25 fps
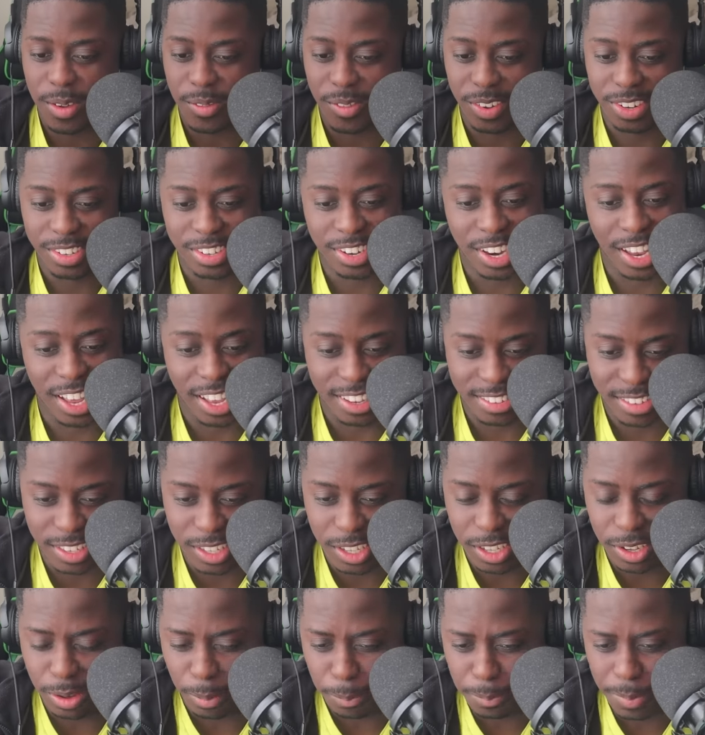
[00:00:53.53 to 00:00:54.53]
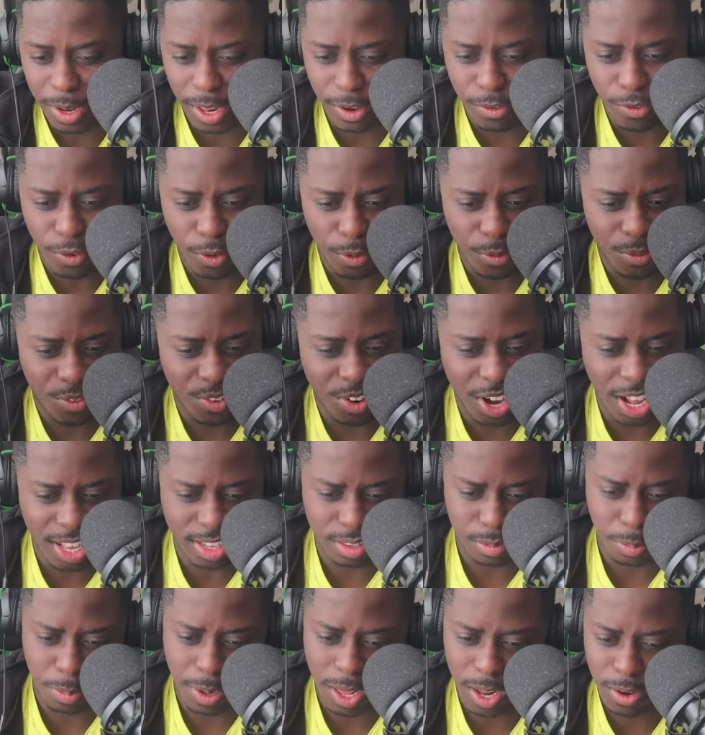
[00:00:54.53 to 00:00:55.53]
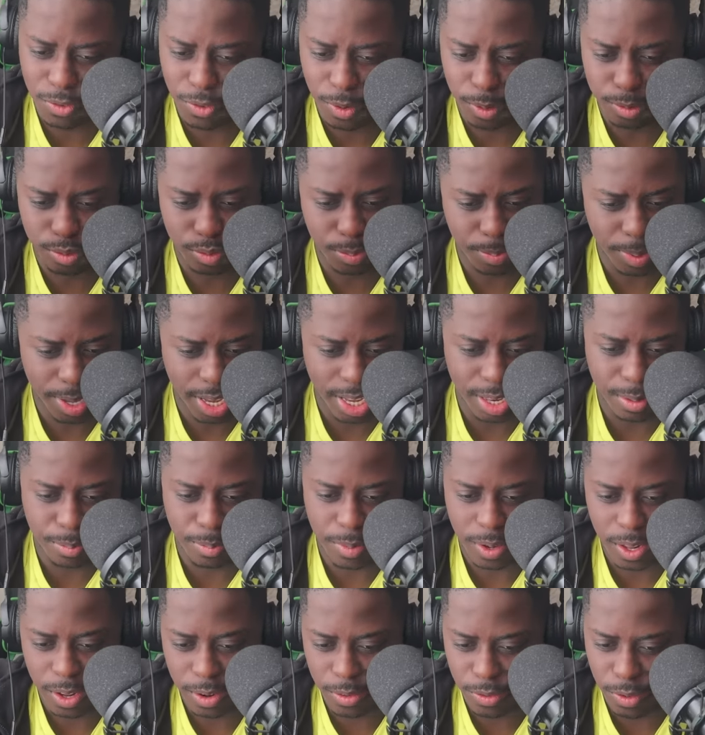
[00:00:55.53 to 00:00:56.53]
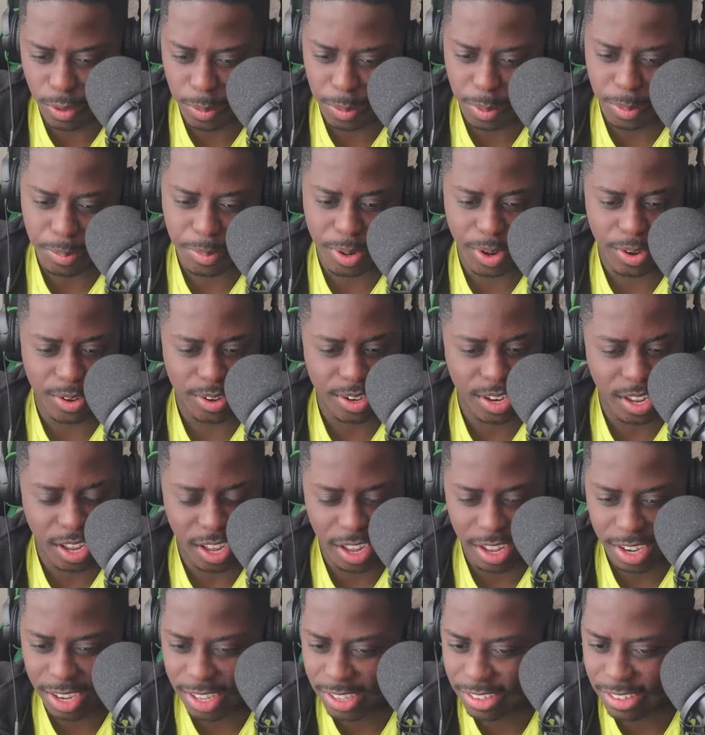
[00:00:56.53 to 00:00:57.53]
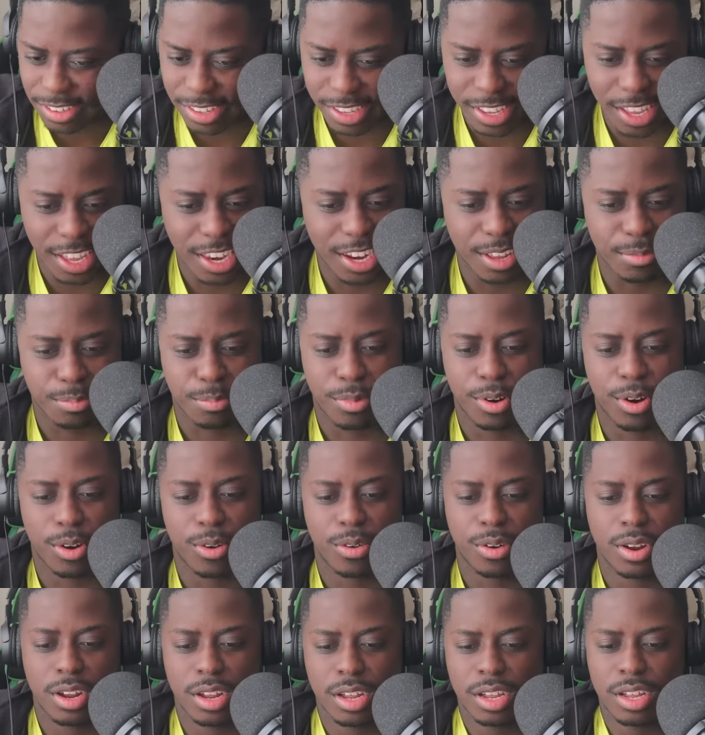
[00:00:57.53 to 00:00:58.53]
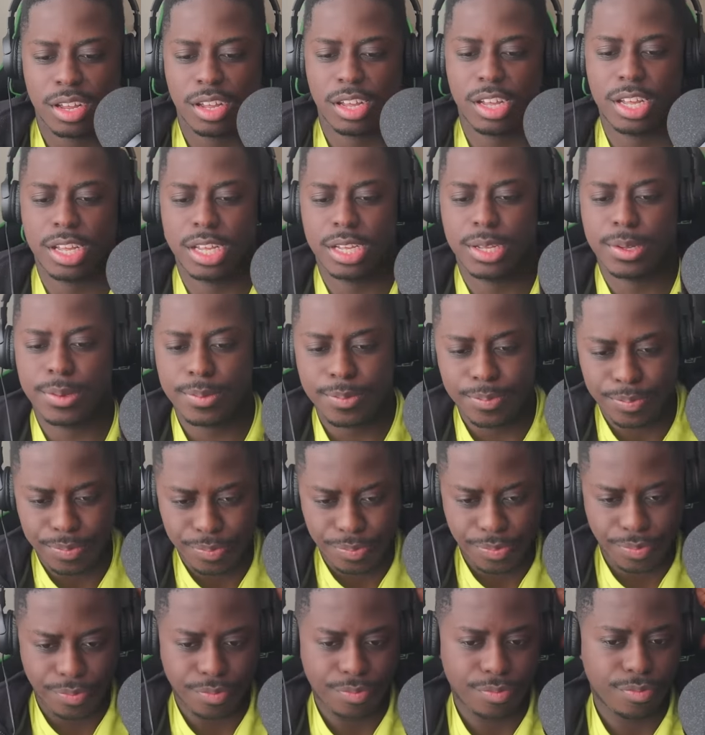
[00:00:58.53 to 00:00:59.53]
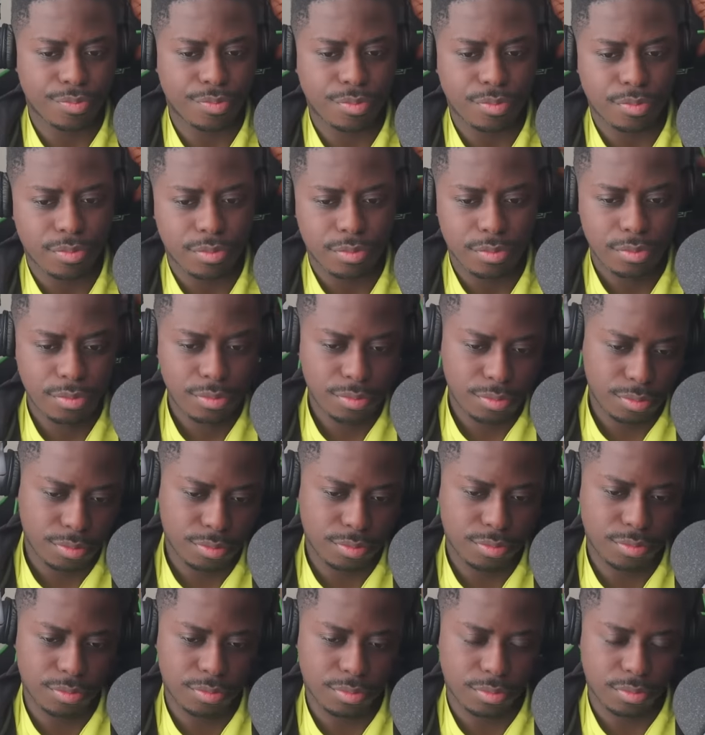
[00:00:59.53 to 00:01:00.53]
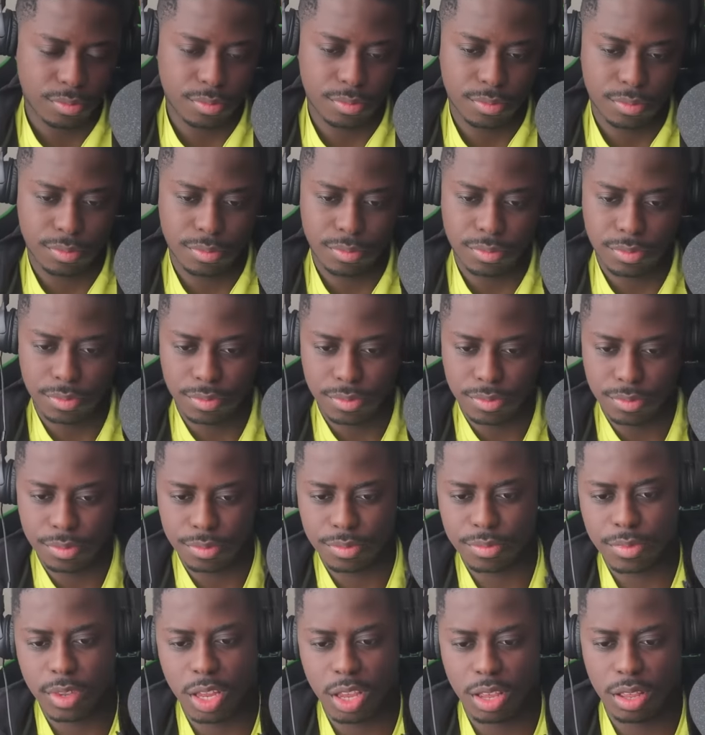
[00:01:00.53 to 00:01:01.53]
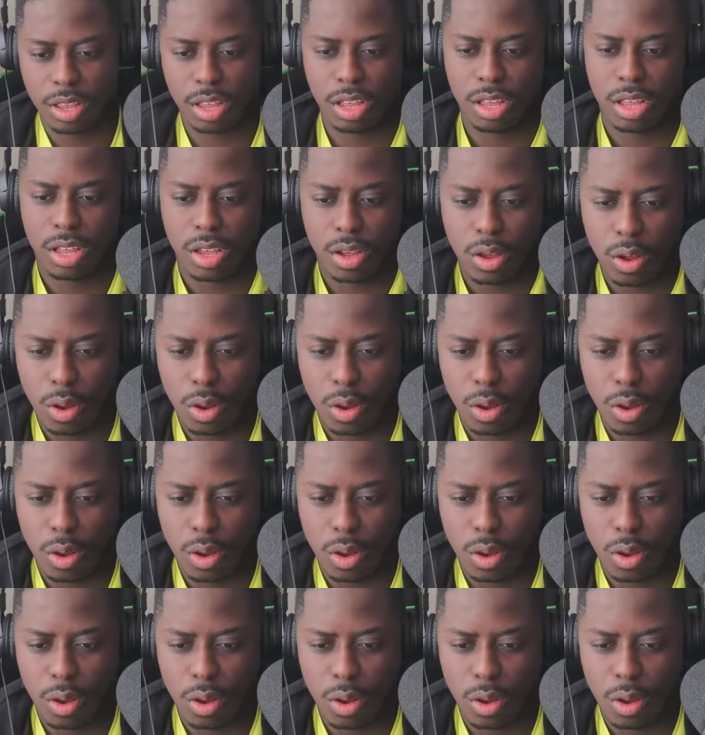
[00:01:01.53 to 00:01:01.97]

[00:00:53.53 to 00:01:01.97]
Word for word: But yeah, I see a player from France, player from Spain, player from America. Let's get it, bro. At left back, who gave away the penalty in the game against Punjab.